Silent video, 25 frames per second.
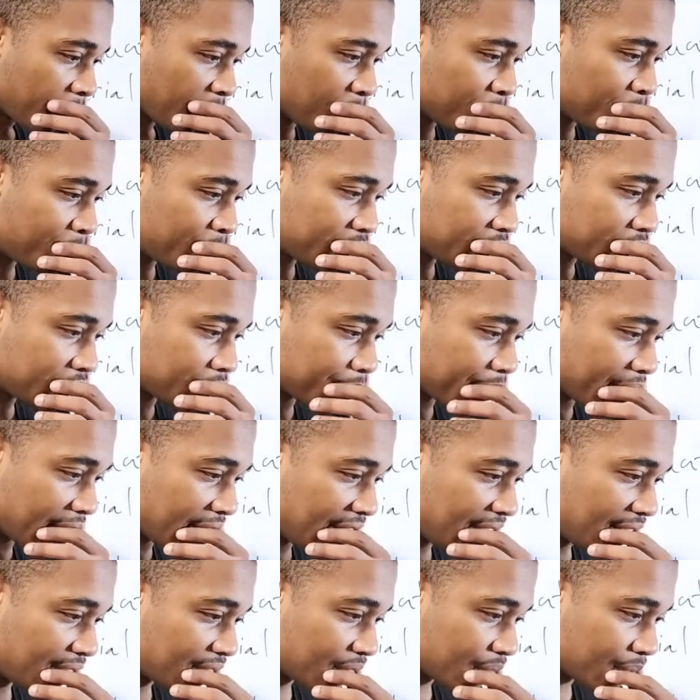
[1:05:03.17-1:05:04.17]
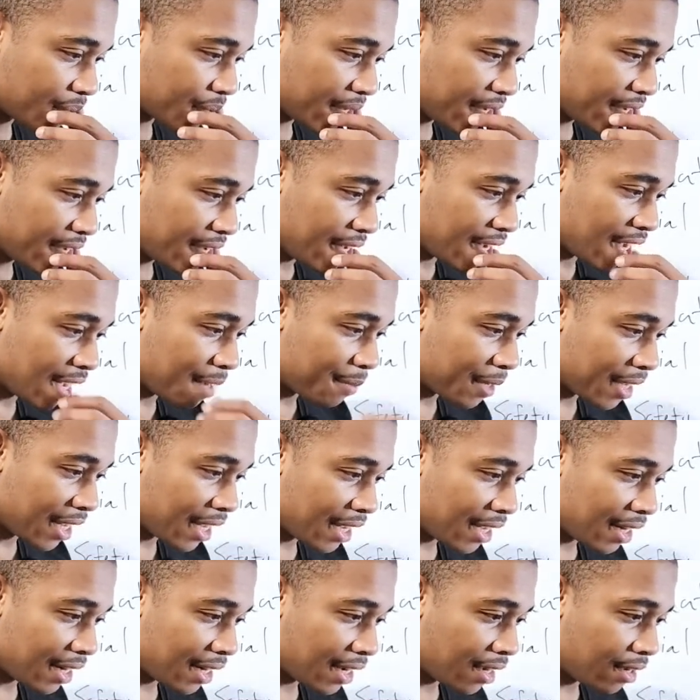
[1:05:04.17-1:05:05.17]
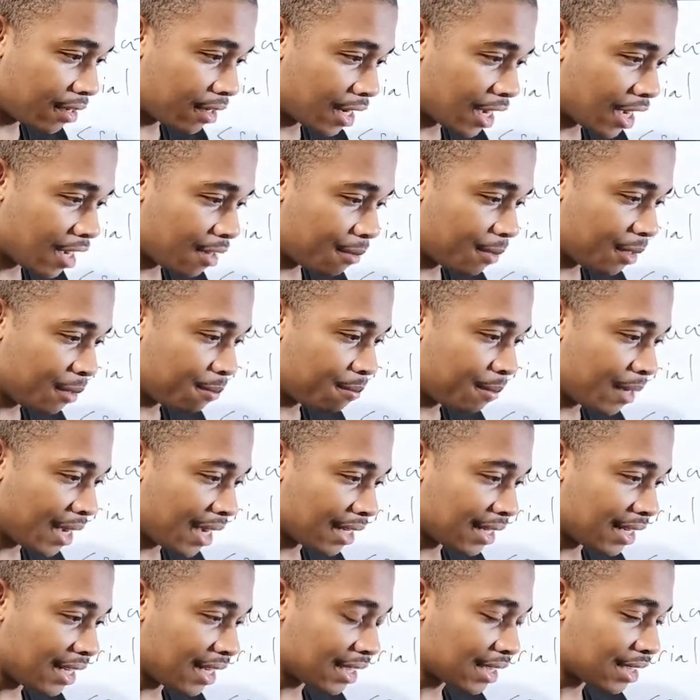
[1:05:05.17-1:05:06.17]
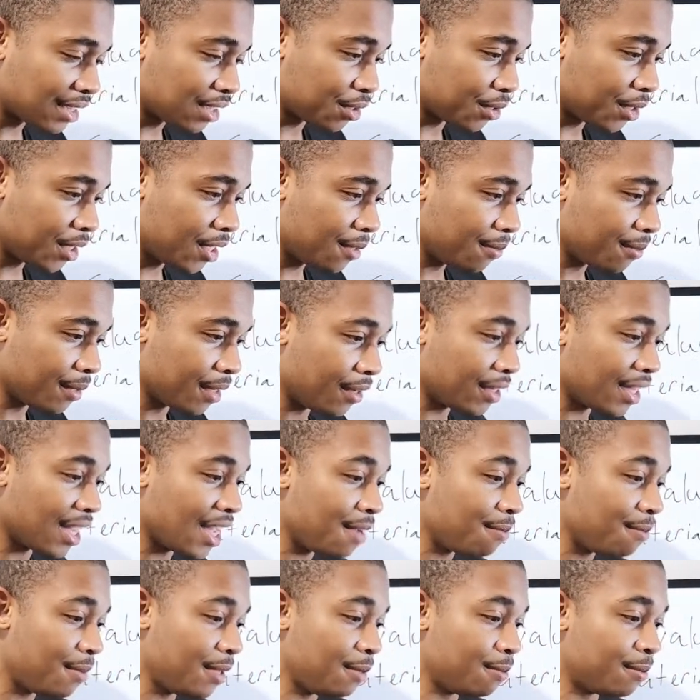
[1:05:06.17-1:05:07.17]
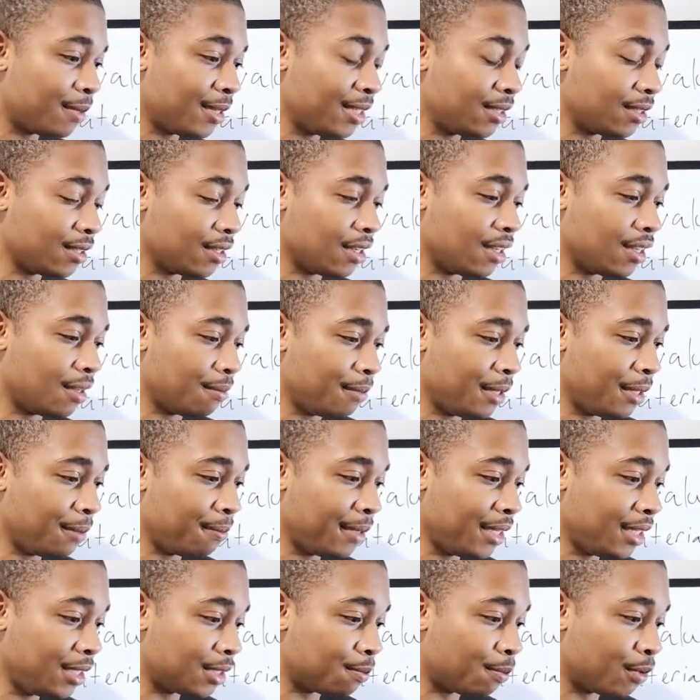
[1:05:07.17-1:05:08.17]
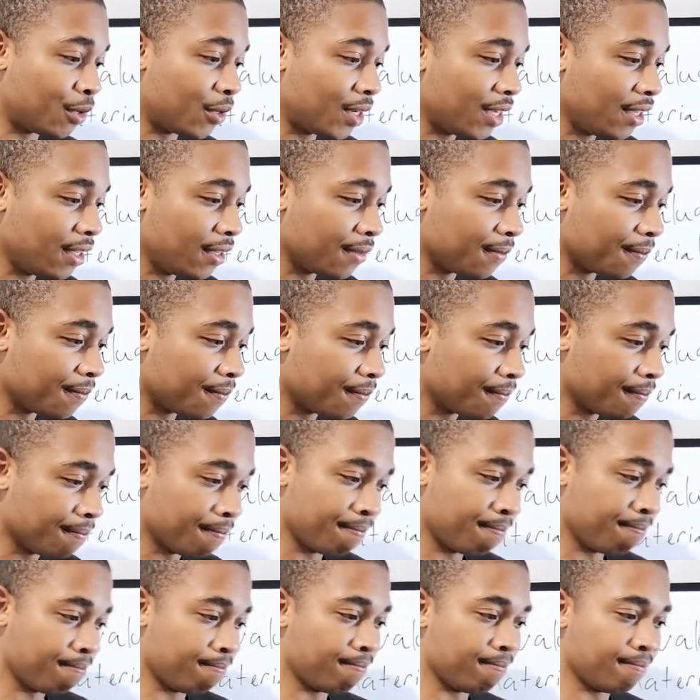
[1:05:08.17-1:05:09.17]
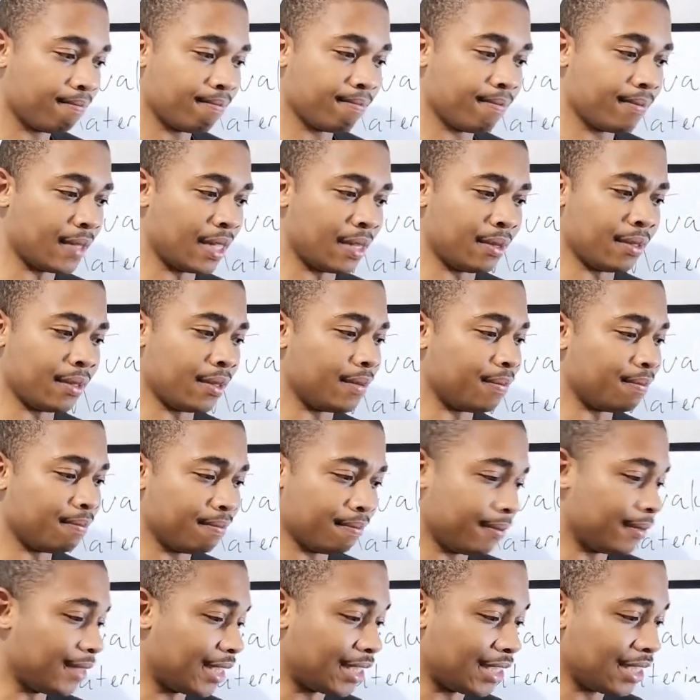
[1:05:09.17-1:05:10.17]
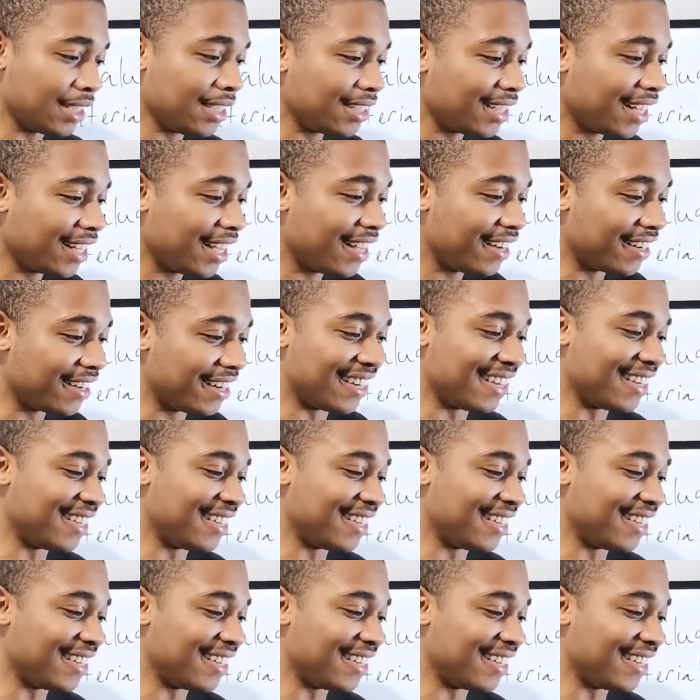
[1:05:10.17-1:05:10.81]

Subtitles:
Bishop A3. I'm gonna head out. I'll be back next stream. Okay, B Beach Boy. Oh, see you later.